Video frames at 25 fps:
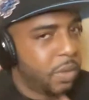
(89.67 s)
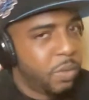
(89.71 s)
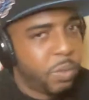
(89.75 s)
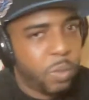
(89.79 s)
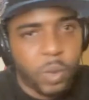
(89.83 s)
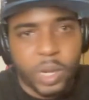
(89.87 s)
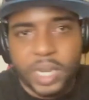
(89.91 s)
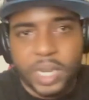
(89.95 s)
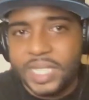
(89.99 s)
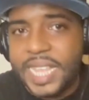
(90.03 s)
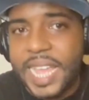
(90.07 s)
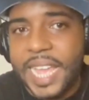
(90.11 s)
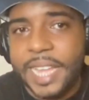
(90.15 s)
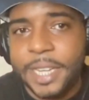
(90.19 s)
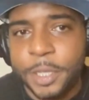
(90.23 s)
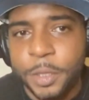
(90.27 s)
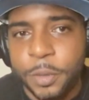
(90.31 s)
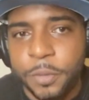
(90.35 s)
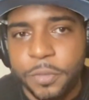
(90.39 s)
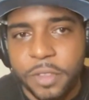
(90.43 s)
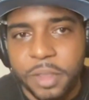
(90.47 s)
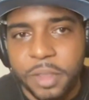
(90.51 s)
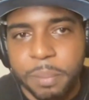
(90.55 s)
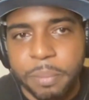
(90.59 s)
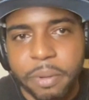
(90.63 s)
What does that do
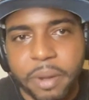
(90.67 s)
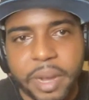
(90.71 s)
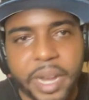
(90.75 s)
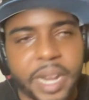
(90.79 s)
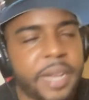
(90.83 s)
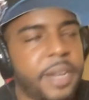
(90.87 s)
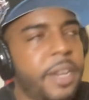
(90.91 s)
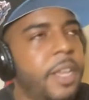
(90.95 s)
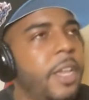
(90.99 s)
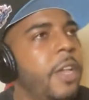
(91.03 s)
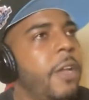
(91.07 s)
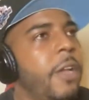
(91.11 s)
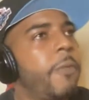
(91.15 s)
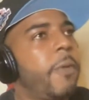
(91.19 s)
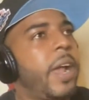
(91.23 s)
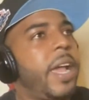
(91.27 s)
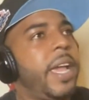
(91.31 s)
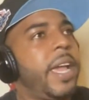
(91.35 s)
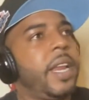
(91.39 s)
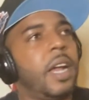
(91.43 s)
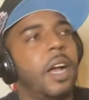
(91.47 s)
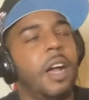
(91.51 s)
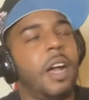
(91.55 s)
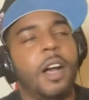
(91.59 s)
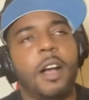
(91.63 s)
for the brand,
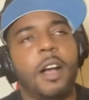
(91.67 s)
right?